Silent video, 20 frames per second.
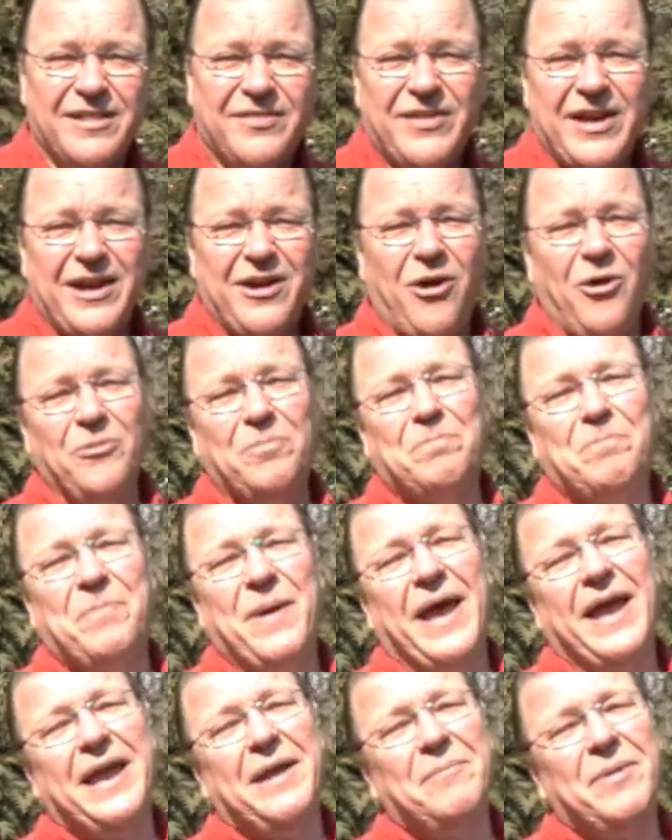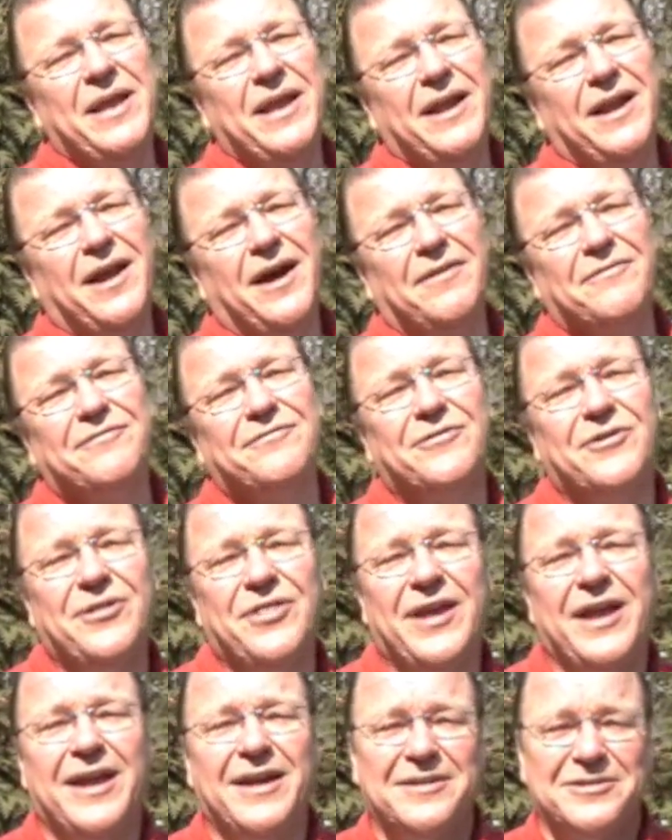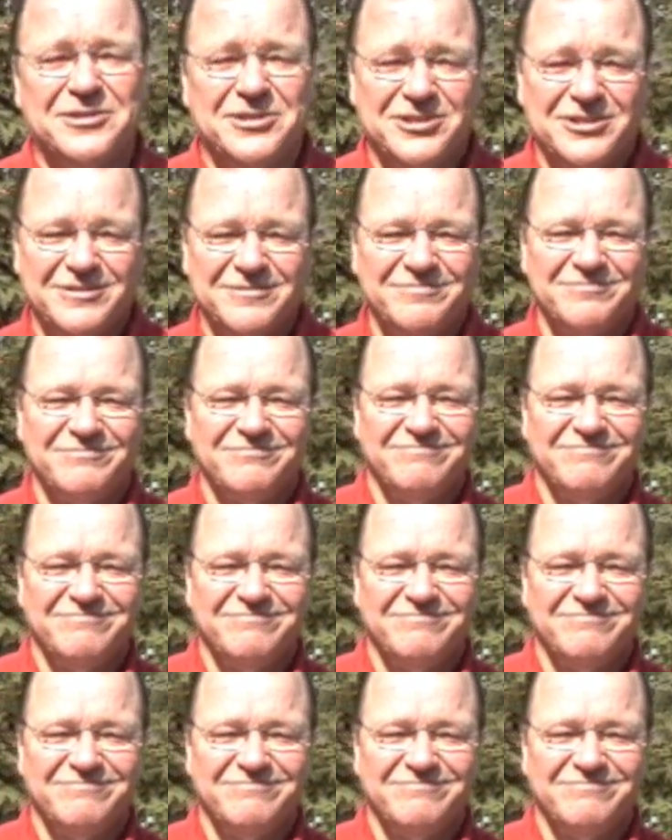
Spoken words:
They don't pay me enough for this.